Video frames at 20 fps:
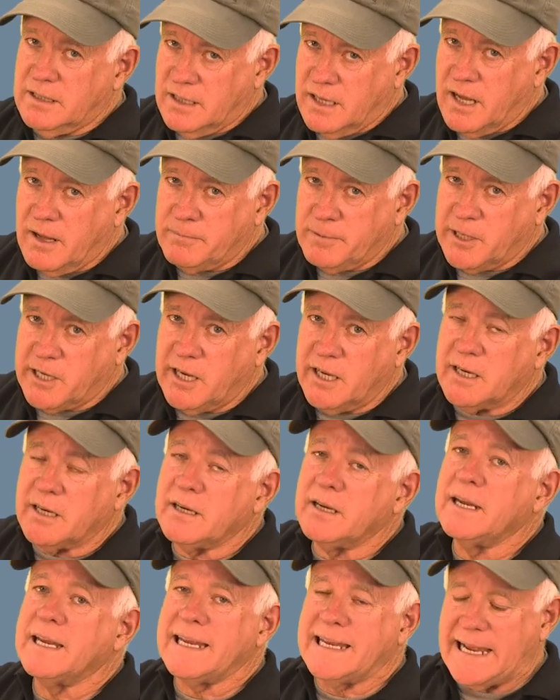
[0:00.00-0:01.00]

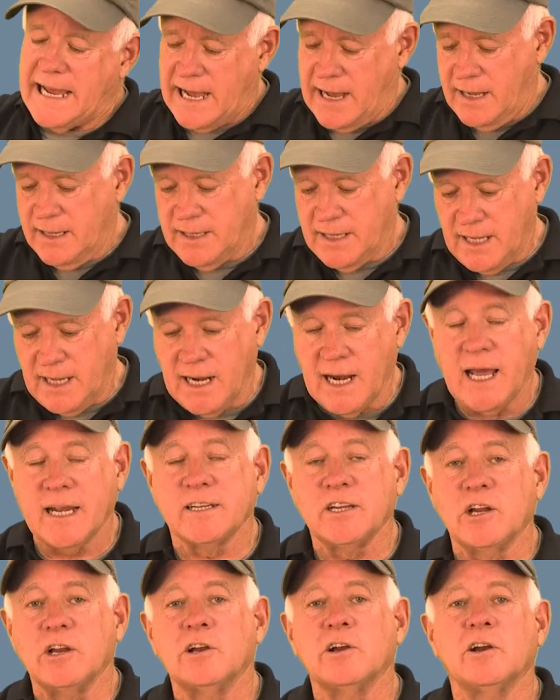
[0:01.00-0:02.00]
Complicated? Yeah. A lot
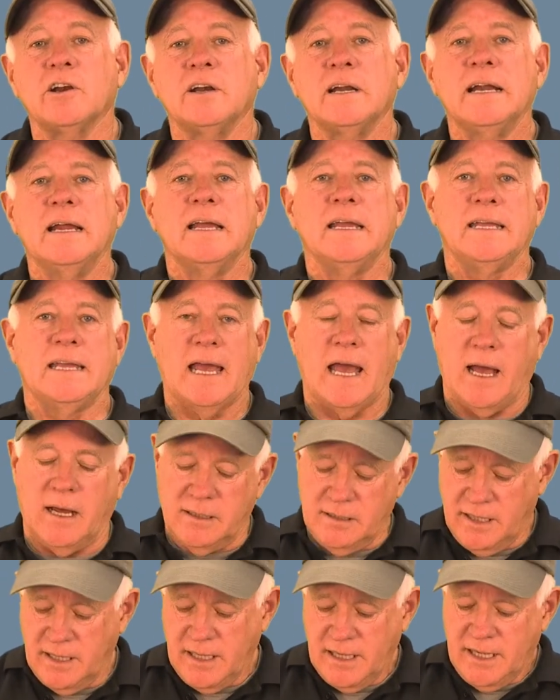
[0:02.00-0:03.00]
to learn? Yeah.
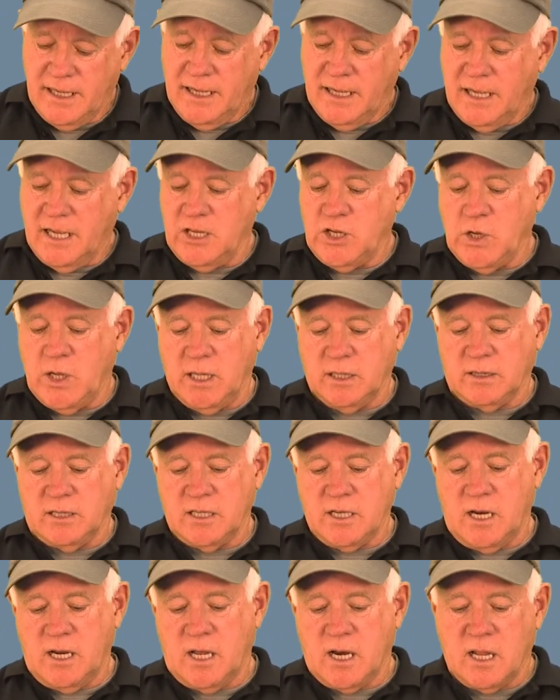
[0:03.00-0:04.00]
Can you get
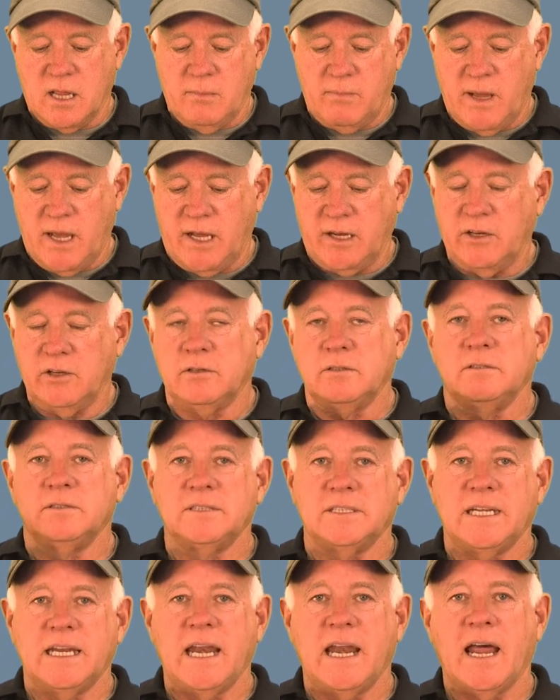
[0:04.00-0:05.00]
that out of the manual?
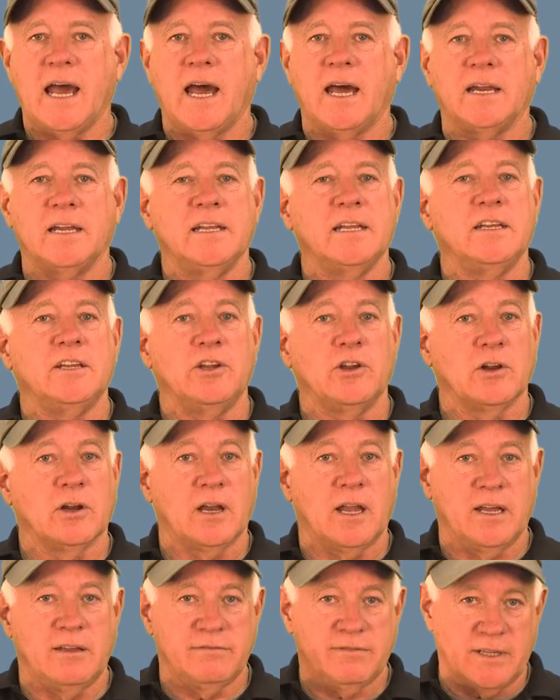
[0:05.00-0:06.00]
Not in your
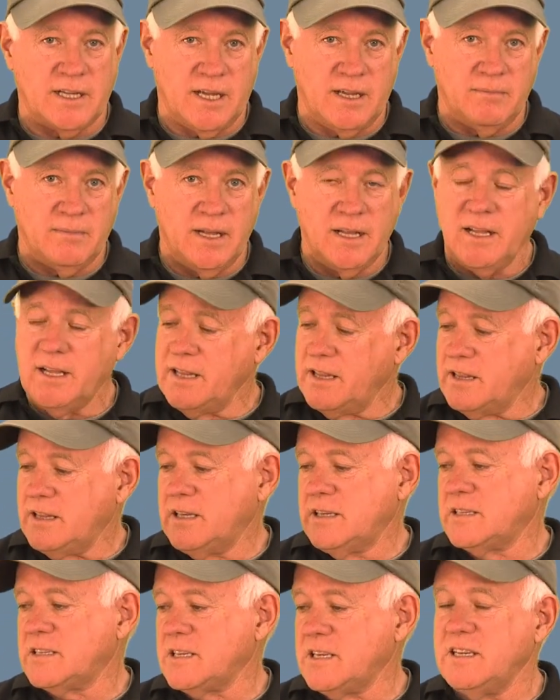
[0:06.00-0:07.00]
lifetime.
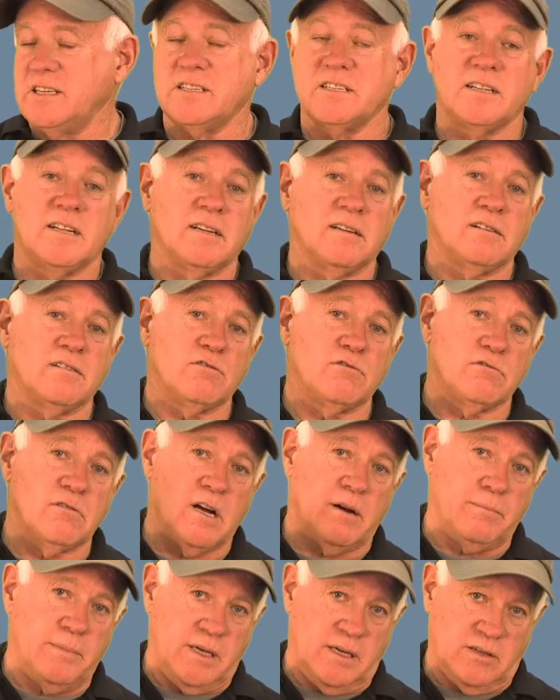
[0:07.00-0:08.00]
This is the
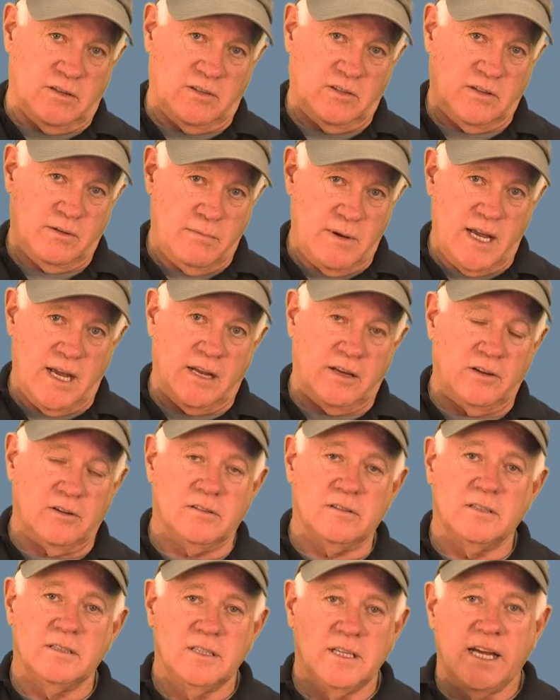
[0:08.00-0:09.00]
crummiest
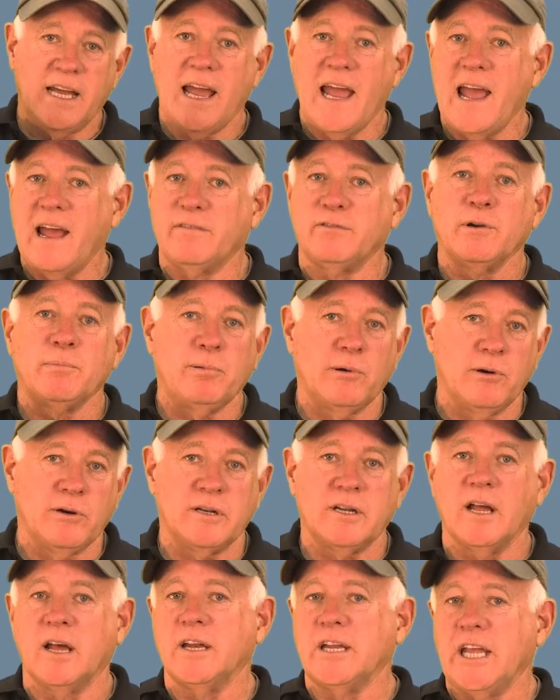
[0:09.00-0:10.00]
manual ever
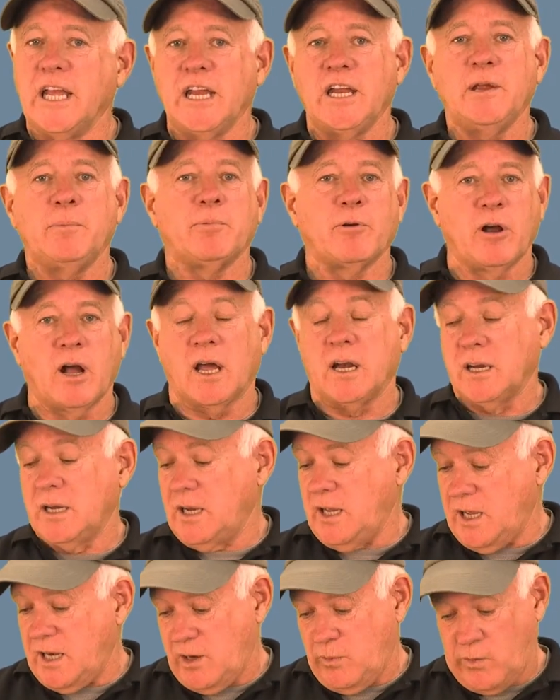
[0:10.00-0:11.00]
put on any product
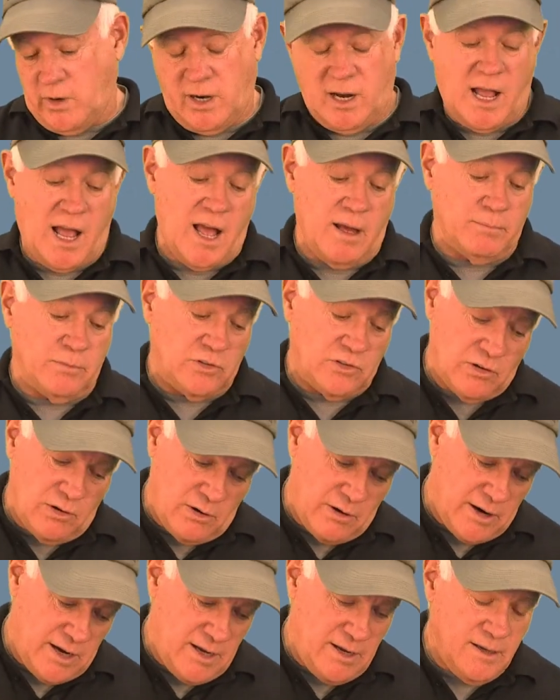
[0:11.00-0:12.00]
anywhere. I'm
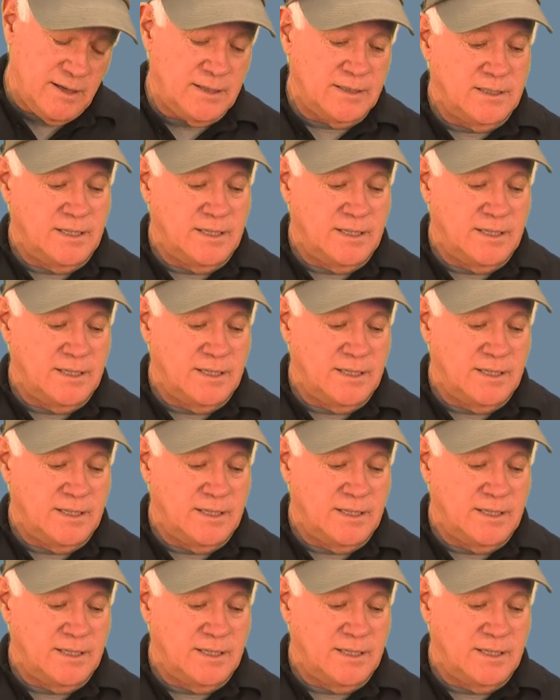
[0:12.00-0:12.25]
sorry,